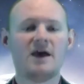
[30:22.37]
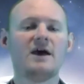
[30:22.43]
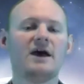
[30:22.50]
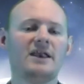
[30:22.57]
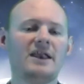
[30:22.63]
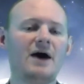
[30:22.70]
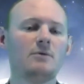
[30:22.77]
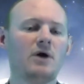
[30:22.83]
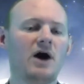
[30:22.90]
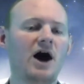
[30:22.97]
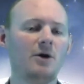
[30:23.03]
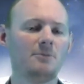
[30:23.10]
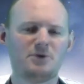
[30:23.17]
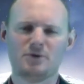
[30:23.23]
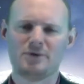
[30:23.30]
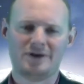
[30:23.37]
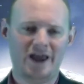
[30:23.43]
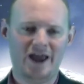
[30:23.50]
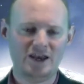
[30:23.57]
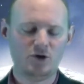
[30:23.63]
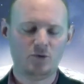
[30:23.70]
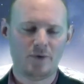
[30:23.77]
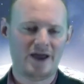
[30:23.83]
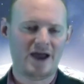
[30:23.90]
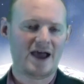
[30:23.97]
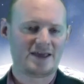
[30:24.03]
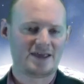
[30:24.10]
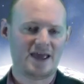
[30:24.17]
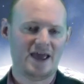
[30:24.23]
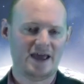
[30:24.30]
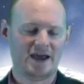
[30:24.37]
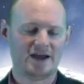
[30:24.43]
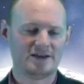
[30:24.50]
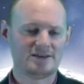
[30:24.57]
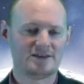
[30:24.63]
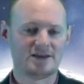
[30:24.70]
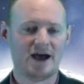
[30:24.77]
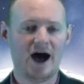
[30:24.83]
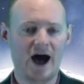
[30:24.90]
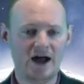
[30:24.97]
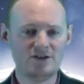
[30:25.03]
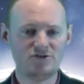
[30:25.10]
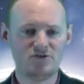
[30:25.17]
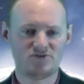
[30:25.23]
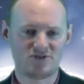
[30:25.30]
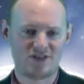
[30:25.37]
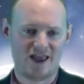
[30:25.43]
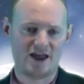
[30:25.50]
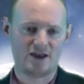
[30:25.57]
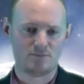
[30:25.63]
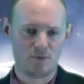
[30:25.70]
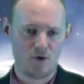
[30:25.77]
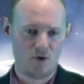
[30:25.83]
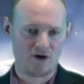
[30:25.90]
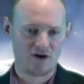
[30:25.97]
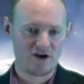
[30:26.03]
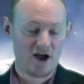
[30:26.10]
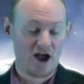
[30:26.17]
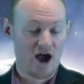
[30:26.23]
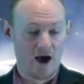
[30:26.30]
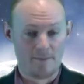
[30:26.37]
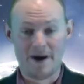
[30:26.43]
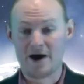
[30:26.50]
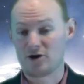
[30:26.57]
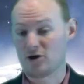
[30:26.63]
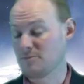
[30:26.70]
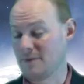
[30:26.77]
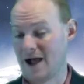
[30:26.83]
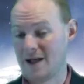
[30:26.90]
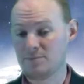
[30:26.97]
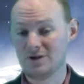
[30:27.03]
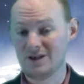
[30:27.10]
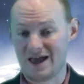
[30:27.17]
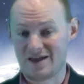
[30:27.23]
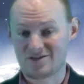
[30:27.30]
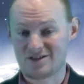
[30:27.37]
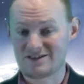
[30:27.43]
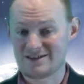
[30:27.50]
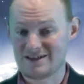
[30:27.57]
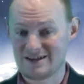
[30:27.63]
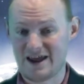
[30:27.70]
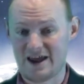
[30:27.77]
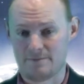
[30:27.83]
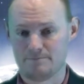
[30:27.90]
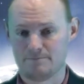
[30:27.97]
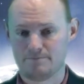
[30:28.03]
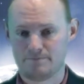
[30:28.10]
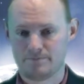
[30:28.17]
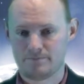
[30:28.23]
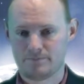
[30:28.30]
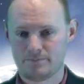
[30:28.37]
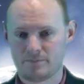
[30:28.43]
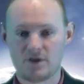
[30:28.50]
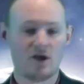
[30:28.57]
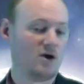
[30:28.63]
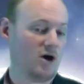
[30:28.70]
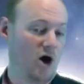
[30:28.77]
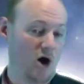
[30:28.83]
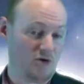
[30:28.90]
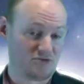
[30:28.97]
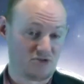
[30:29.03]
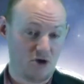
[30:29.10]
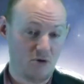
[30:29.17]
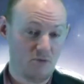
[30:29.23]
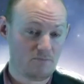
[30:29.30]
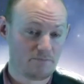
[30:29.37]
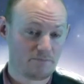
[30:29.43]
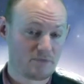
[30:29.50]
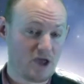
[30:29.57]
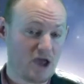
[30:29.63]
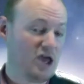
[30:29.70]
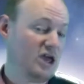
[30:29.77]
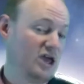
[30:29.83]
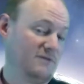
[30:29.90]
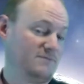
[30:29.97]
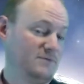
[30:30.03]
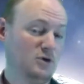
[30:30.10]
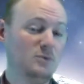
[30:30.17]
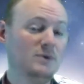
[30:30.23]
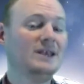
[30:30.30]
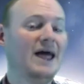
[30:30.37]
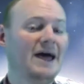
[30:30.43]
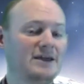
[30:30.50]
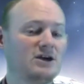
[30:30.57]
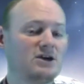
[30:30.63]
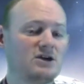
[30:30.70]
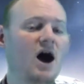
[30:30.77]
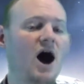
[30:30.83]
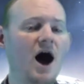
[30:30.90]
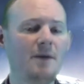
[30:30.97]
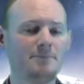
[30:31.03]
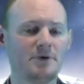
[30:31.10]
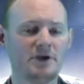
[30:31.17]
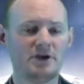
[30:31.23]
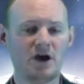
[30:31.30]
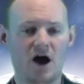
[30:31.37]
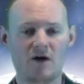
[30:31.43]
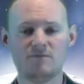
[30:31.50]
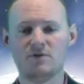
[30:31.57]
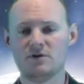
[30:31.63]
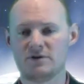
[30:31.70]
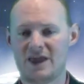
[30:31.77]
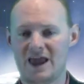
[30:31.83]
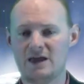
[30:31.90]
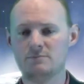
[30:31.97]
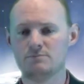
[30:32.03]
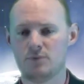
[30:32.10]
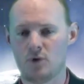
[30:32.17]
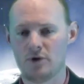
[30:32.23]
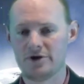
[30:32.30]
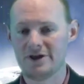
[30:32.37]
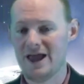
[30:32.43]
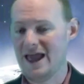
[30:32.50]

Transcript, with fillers: and I will help you in any way I can to understand more about our Bible lesson today. Also, if you would like a copy of the game board